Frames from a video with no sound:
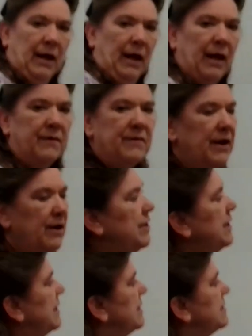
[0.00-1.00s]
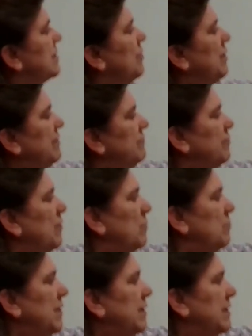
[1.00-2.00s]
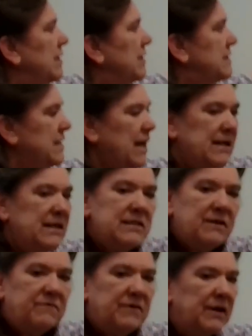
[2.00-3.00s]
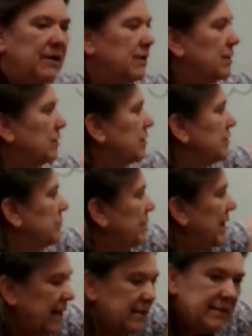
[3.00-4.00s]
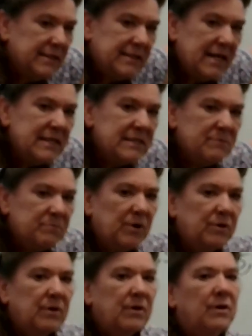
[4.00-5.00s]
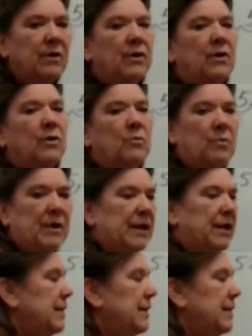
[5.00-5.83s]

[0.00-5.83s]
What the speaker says: And there it is, going from scientific back to decimal when